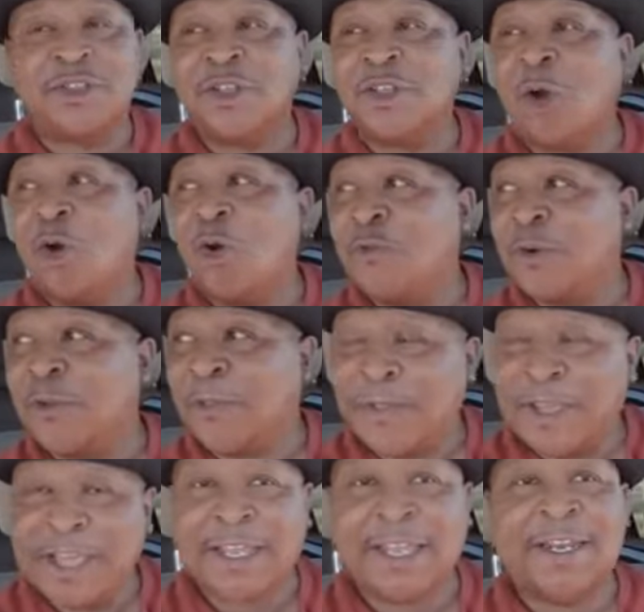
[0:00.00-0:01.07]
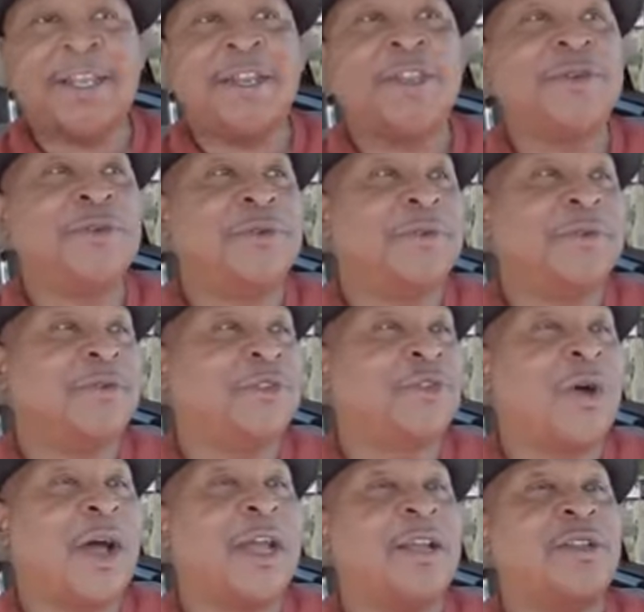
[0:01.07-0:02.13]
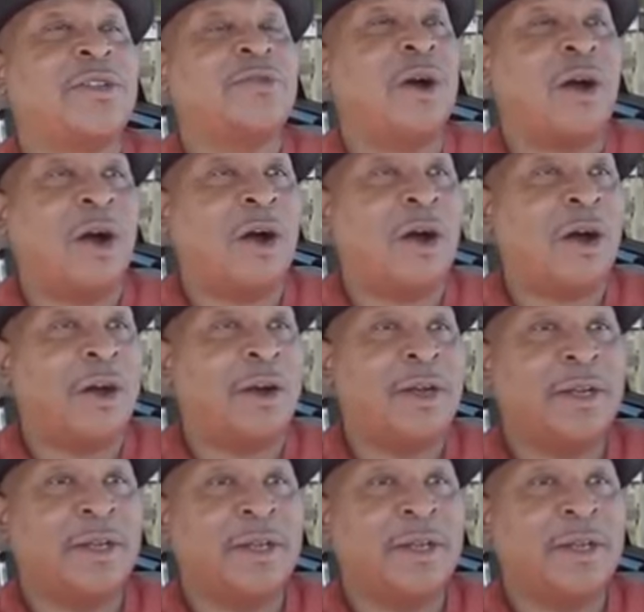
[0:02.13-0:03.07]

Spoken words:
You're overthinking it. You're trying too hard.